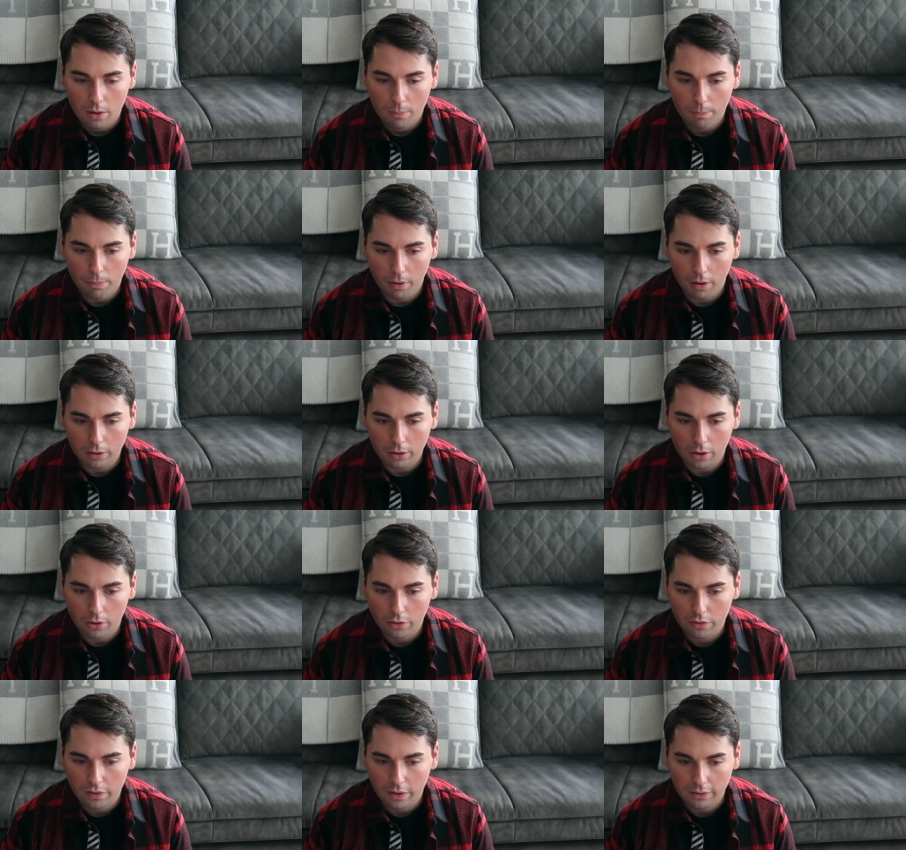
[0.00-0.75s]
But
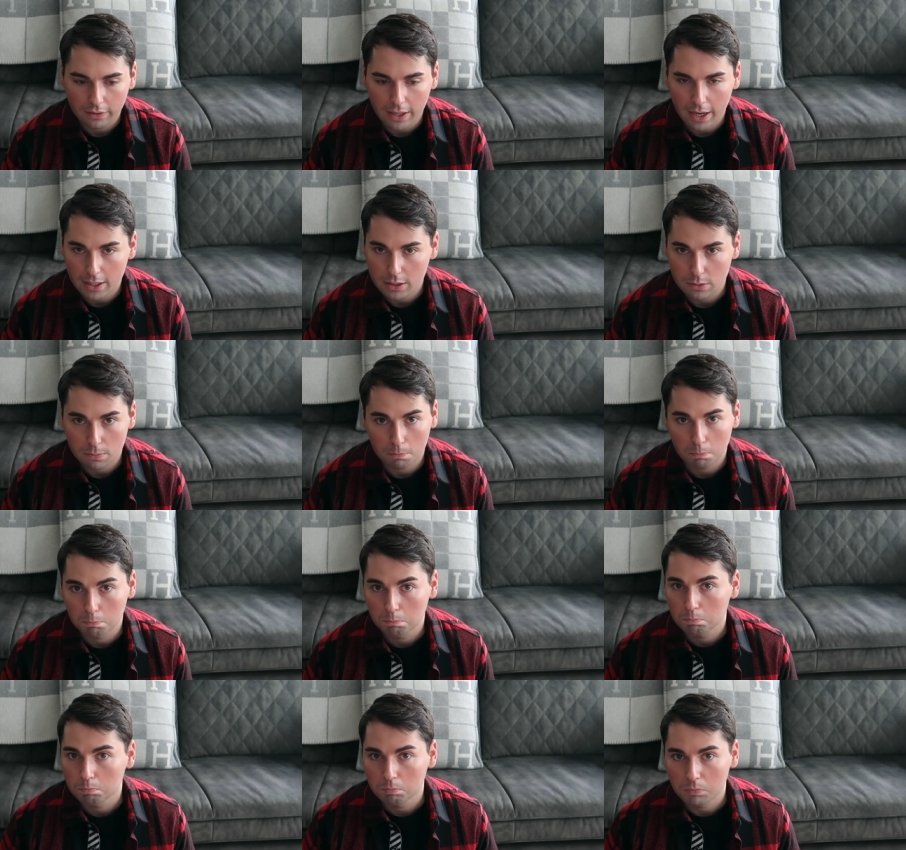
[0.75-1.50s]
other than that,
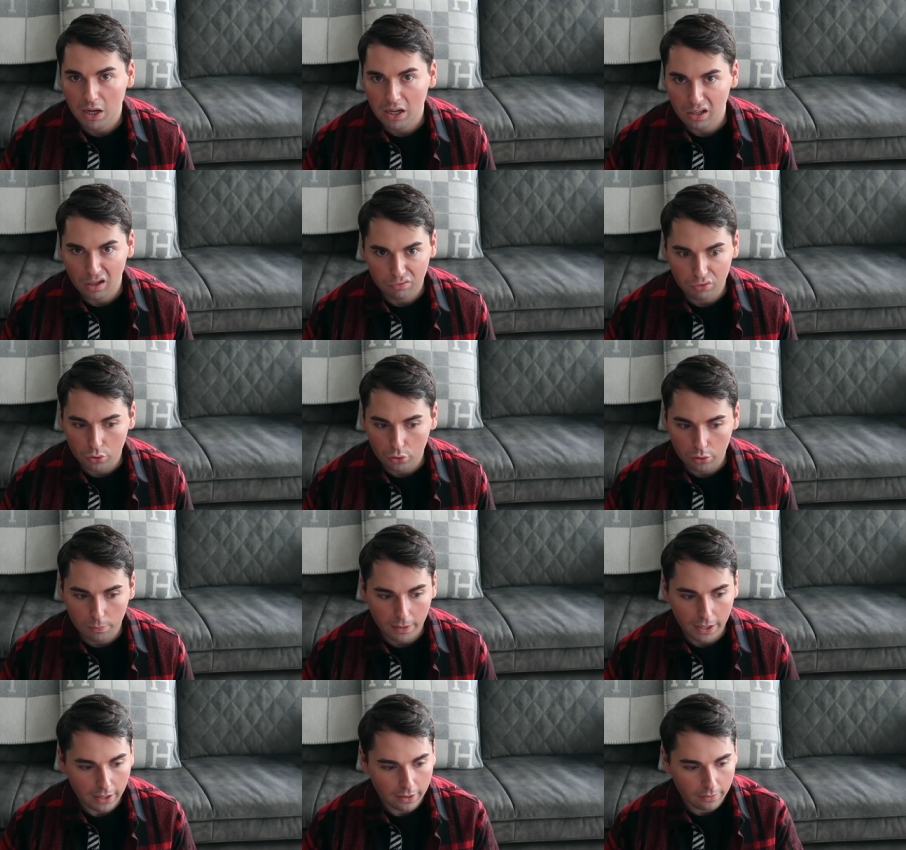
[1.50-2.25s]
I love the
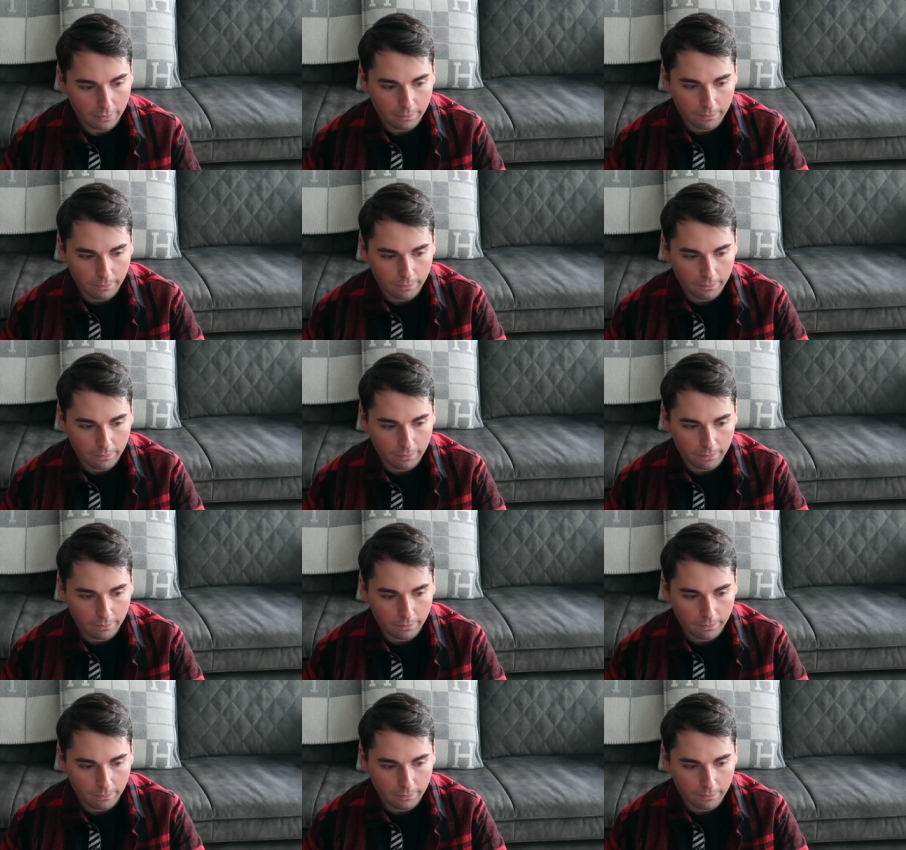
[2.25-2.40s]
Herbag.